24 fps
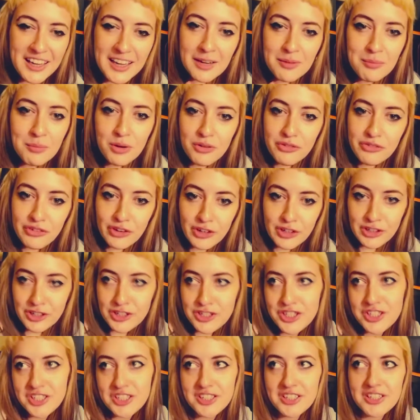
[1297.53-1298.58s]
move
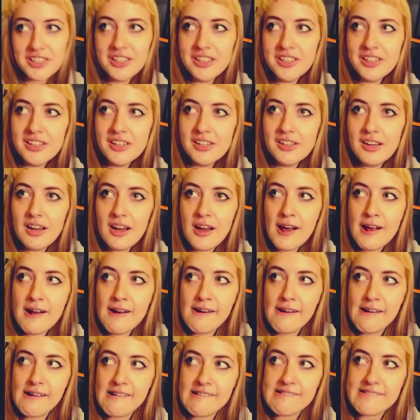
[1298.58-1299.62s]
furniture.
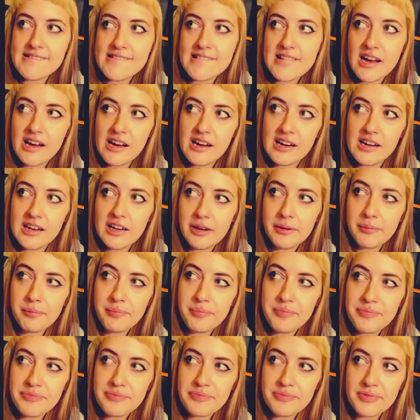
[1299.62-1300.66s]

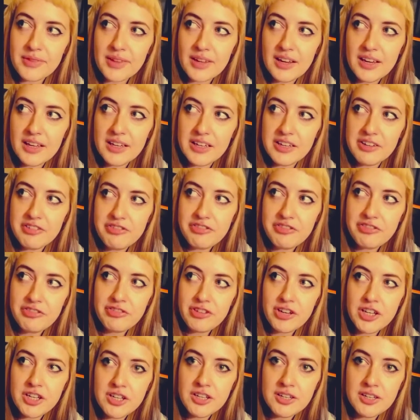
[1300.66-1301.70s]
And if
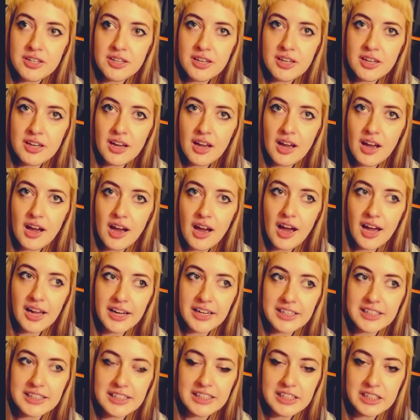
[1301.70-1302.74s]
I
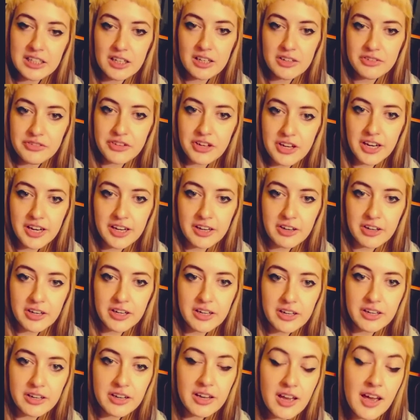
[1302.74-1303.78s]
clean off an
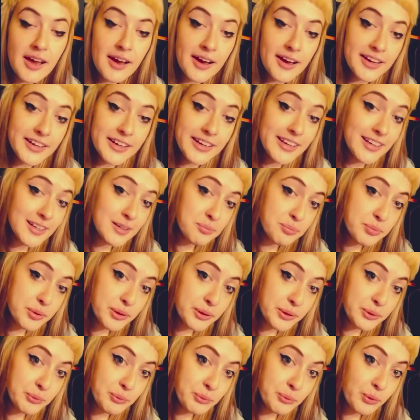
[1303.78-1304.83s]
area, I can't
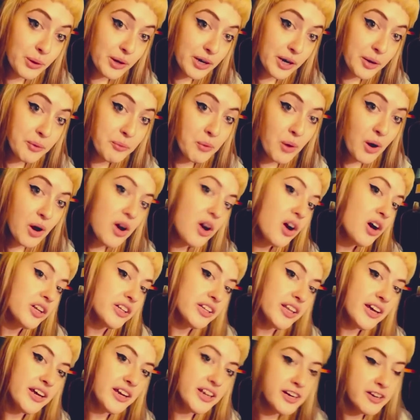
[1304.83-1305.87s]
put what I want on
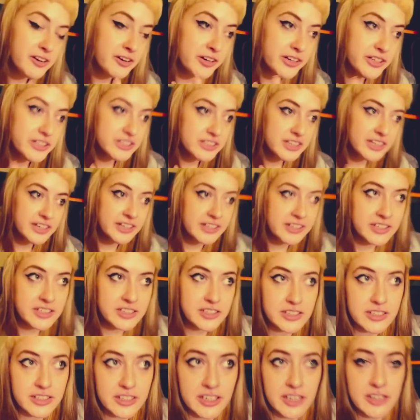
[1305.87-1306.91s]
that area. Like
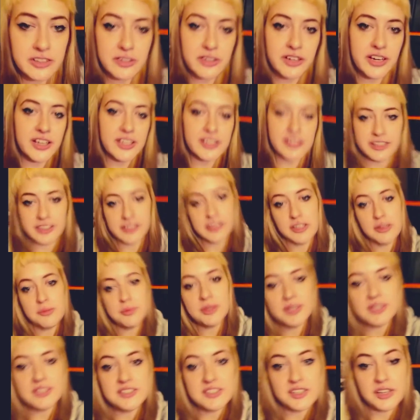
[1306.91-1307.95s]
the other day, like a couple
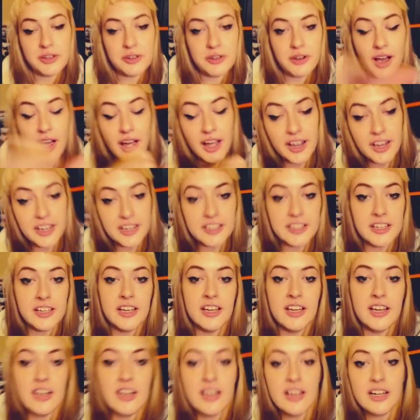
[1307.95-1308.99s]
days ago, I
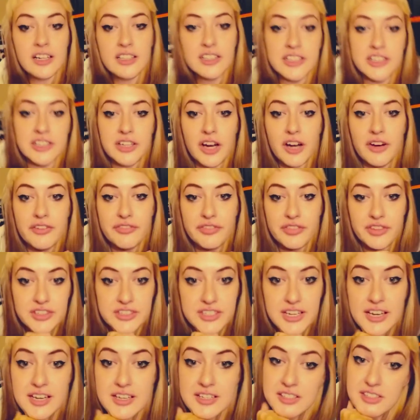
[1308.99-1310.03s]
cleaned off the
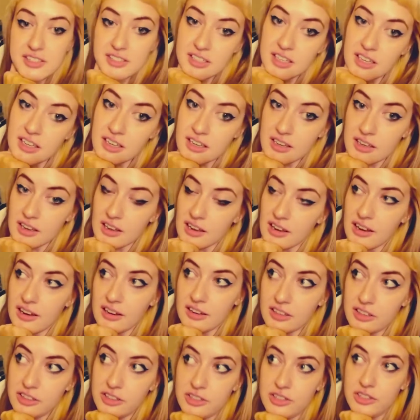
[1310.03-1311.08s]
desk
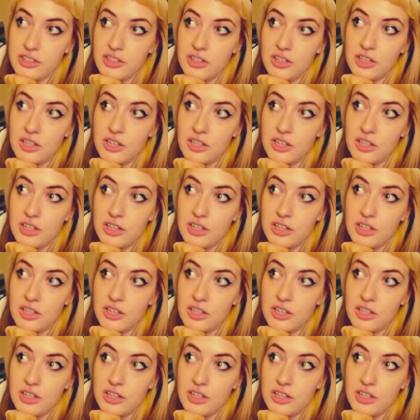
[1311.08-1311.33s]
and